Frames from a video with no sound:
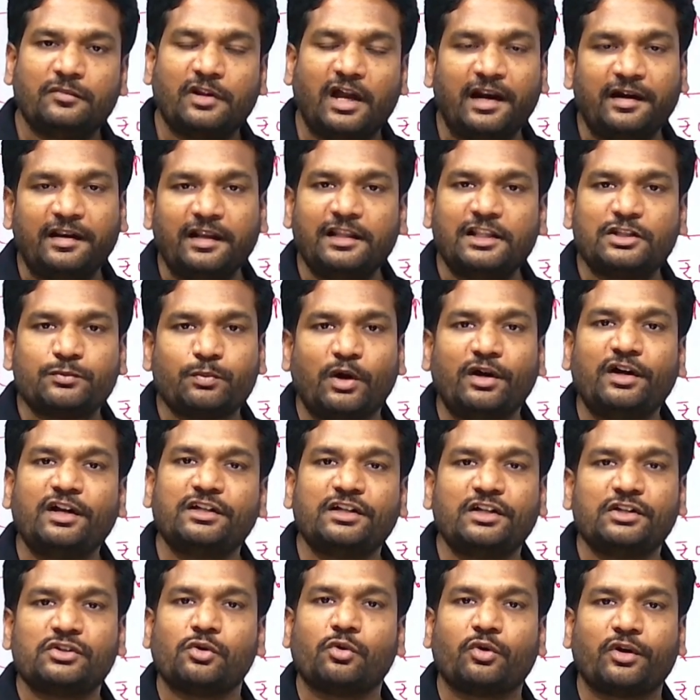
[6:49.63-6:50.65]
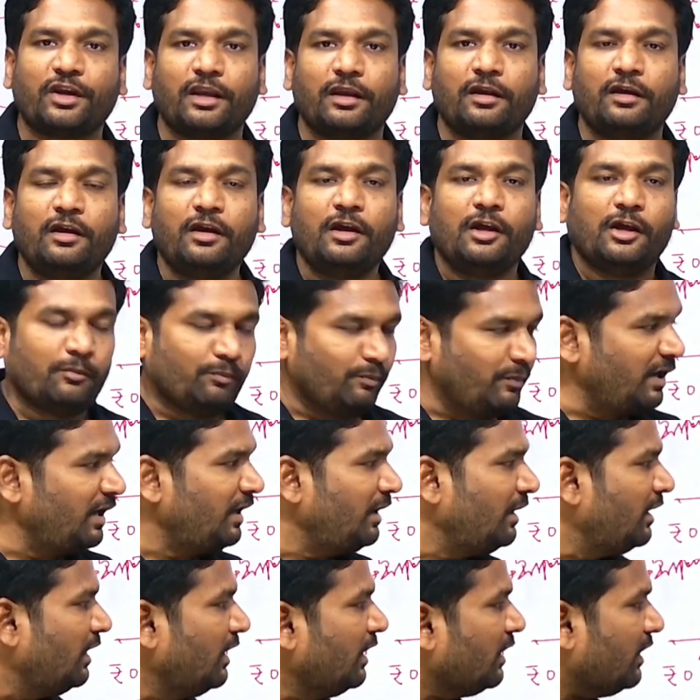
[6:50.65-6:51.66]
Until this point, it is okay.
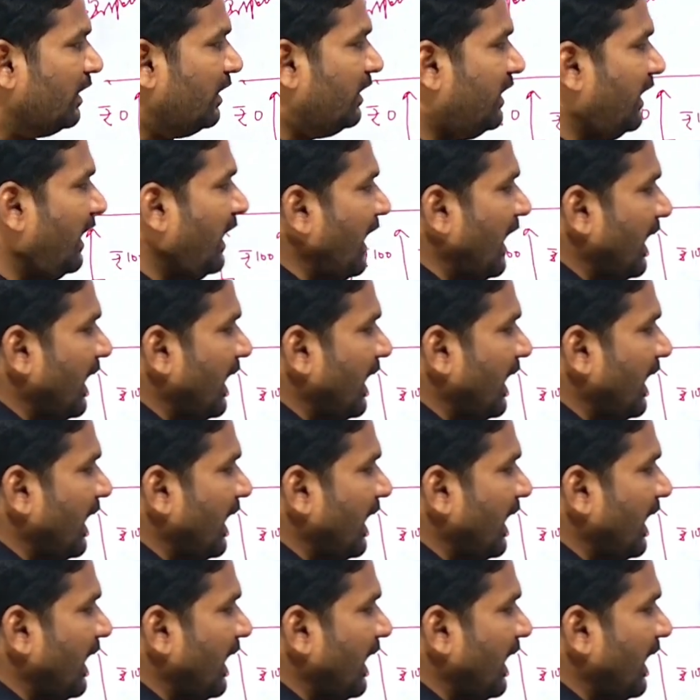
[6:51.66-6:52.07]
But they